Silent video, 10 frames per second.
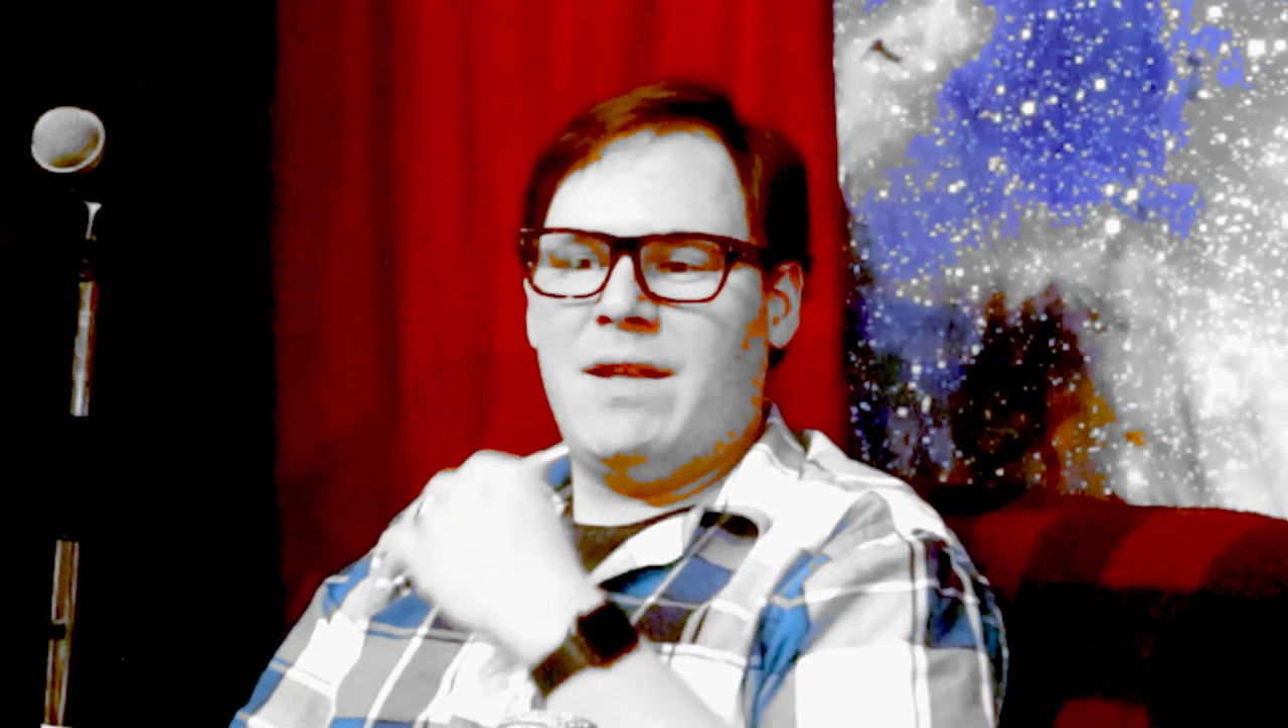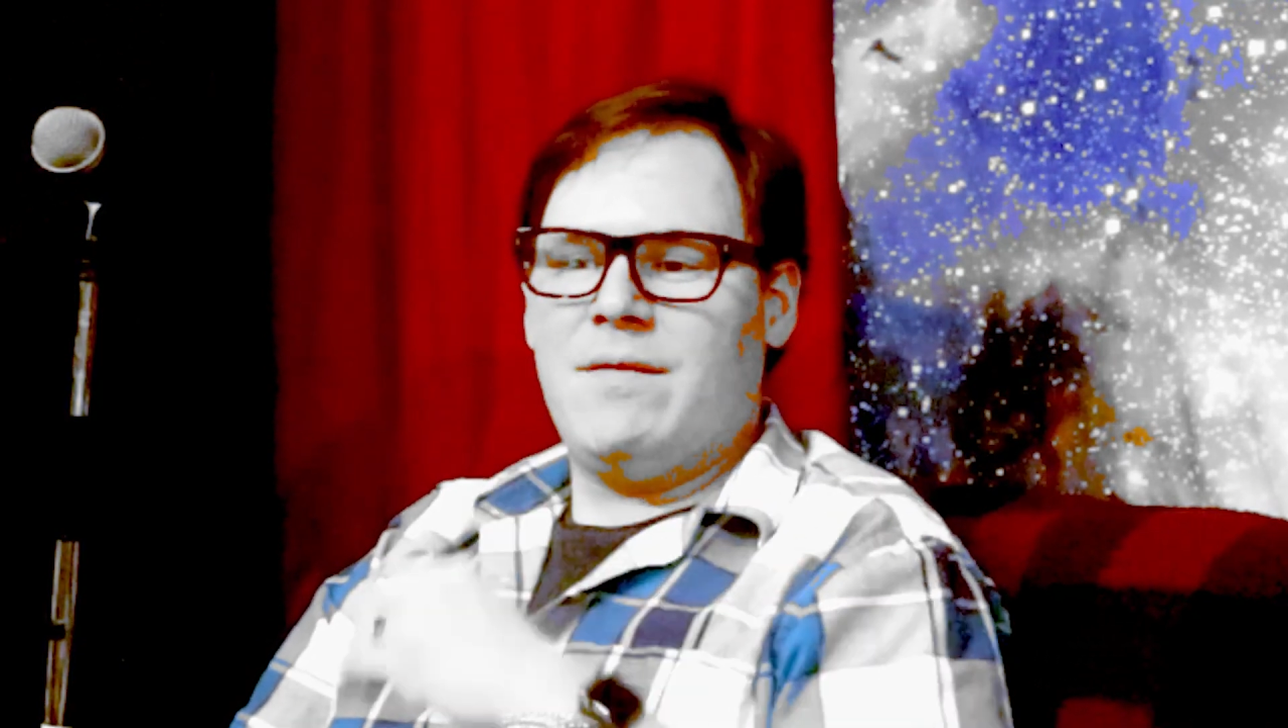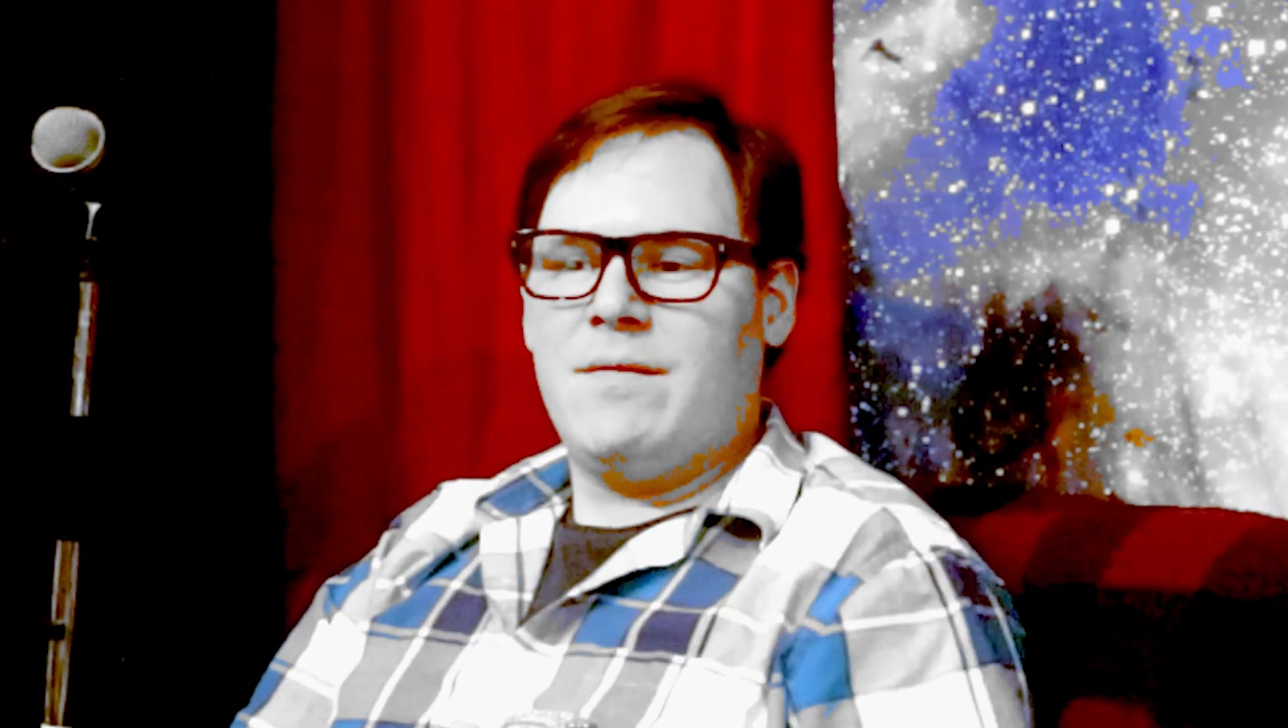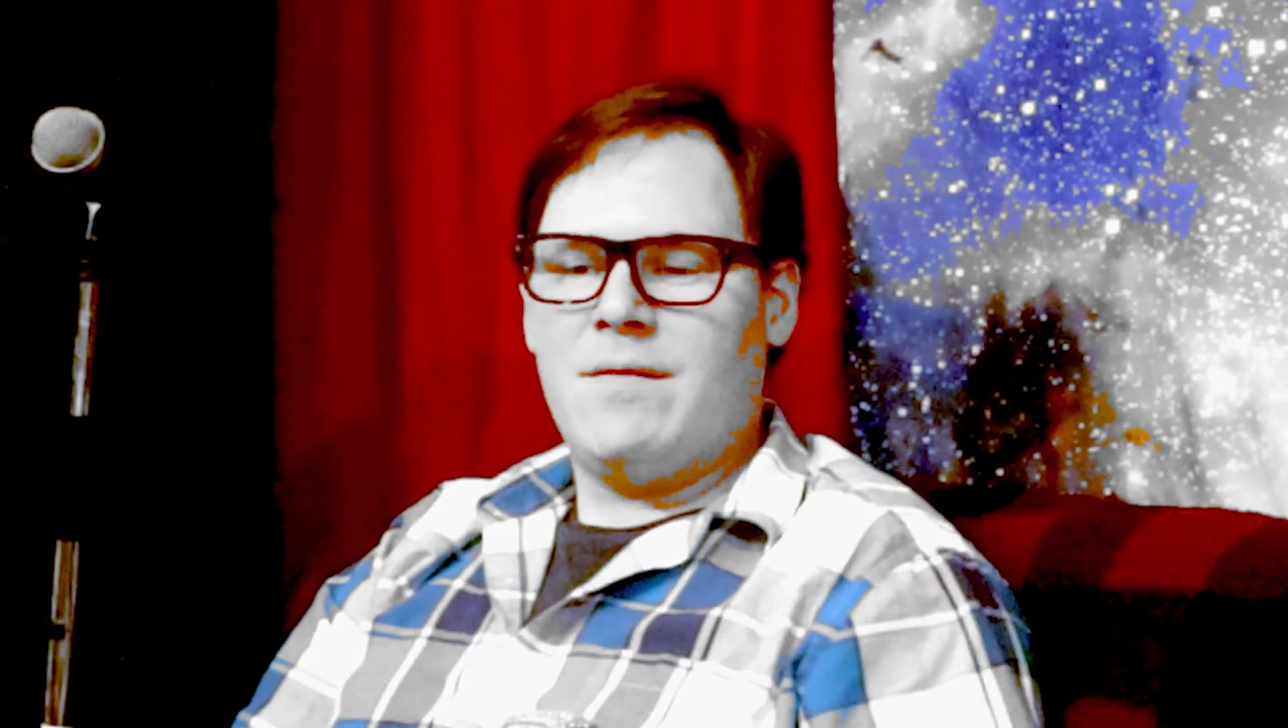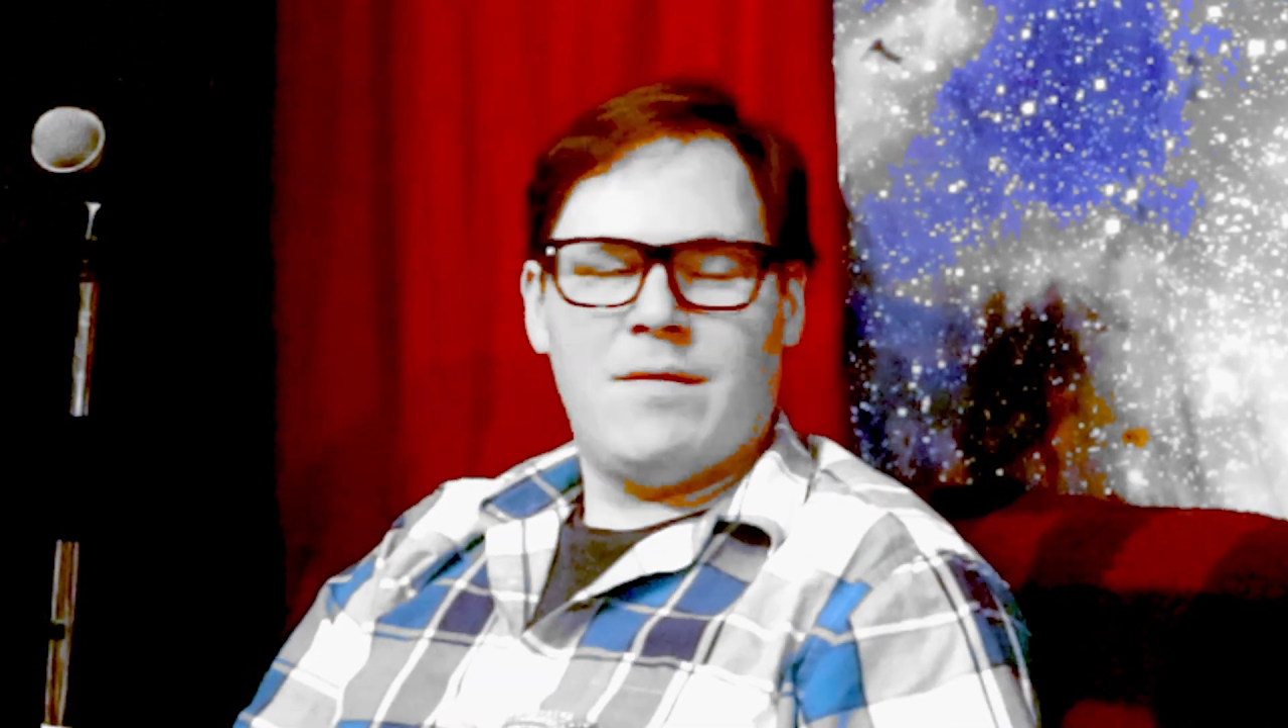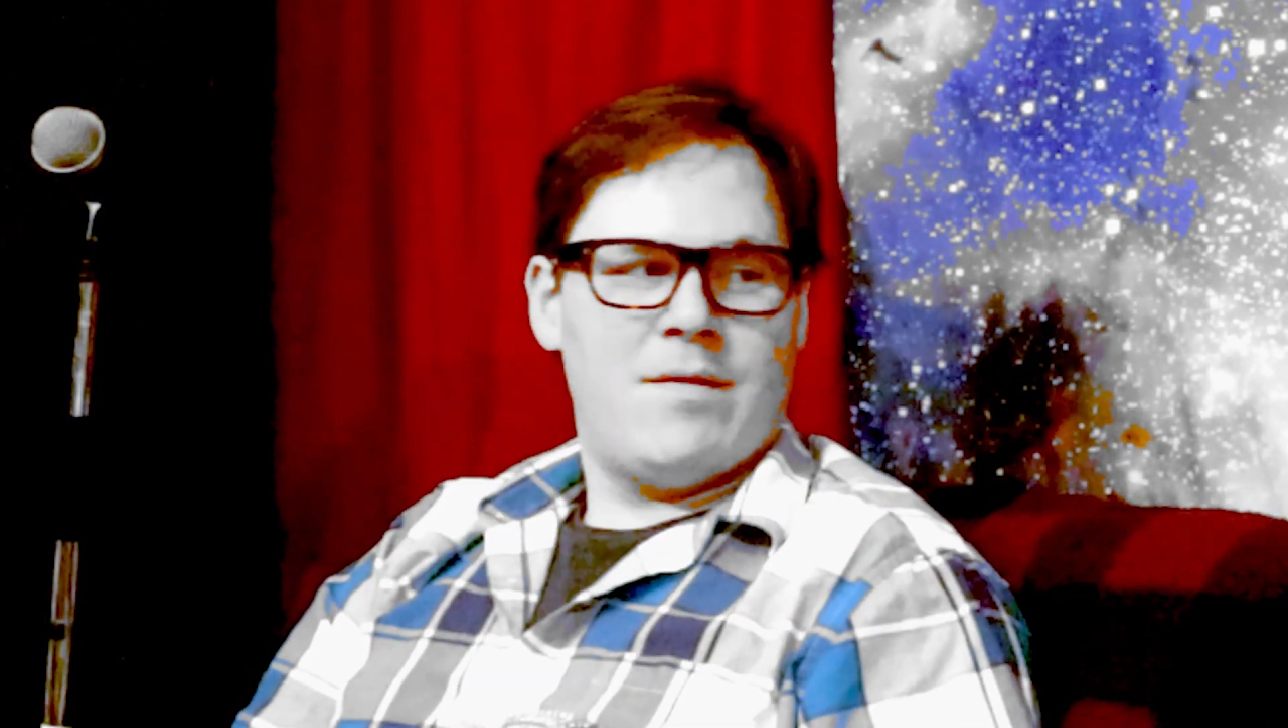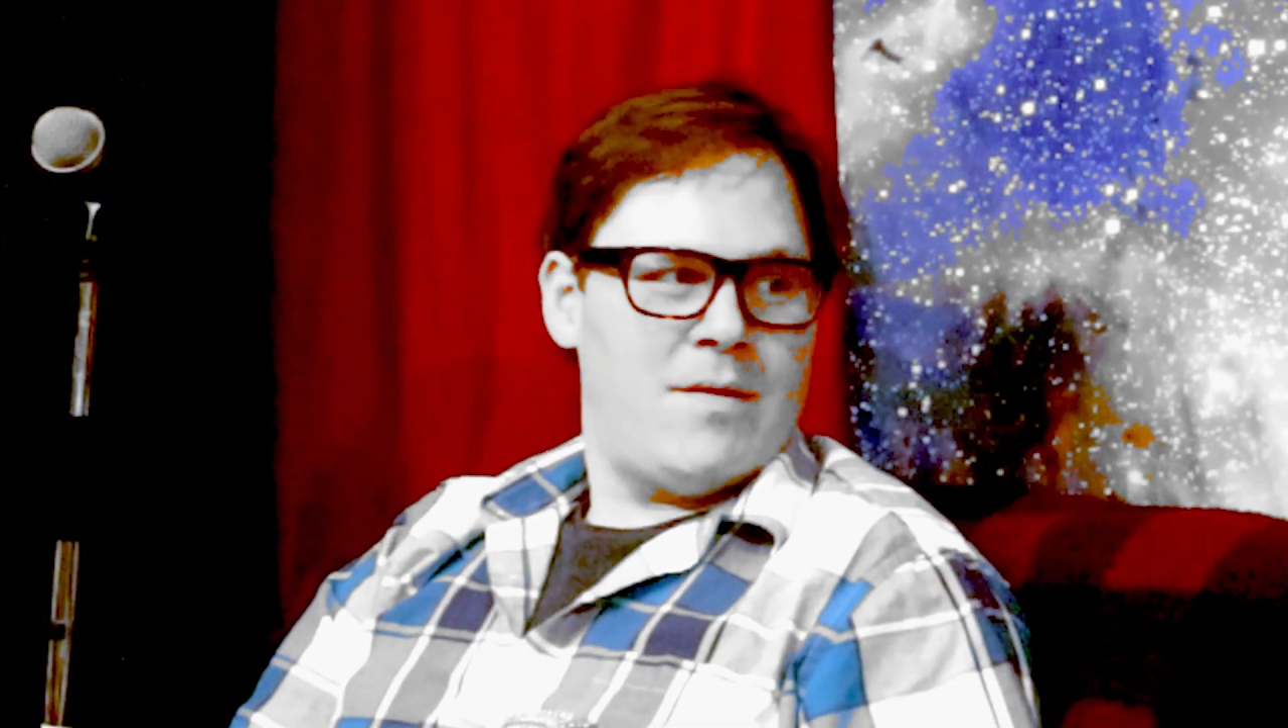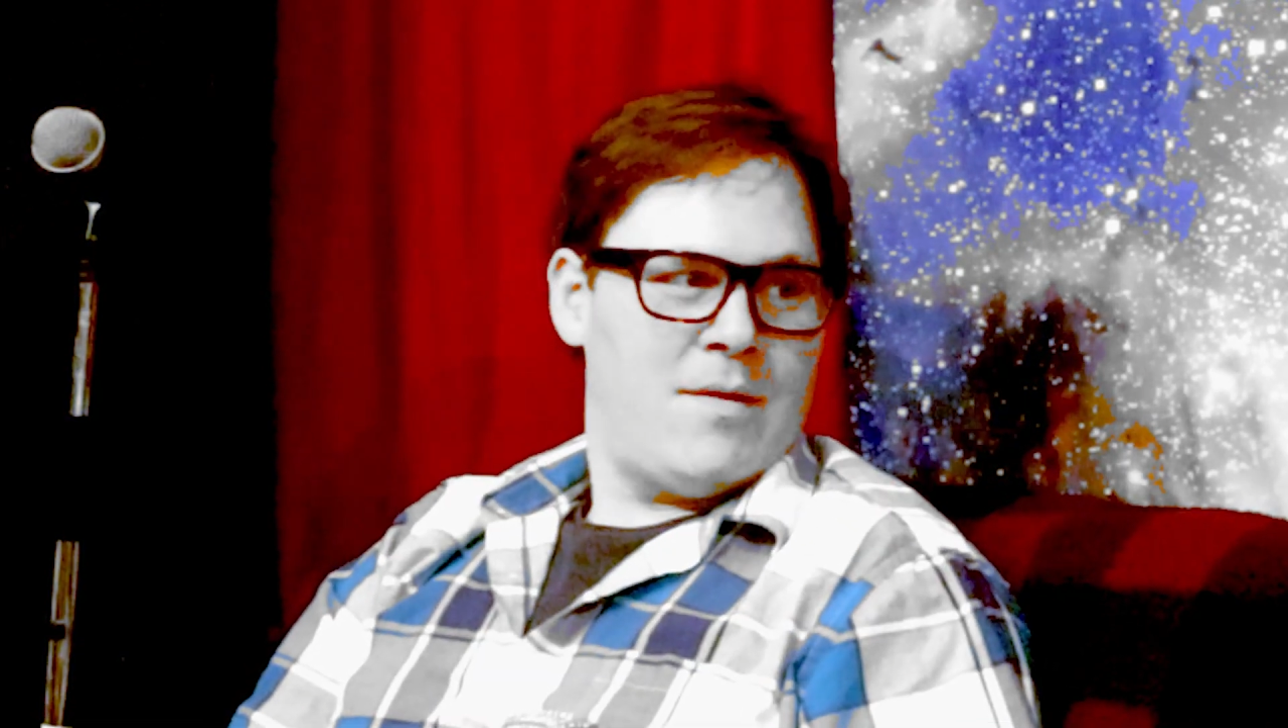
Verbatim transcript: like keeping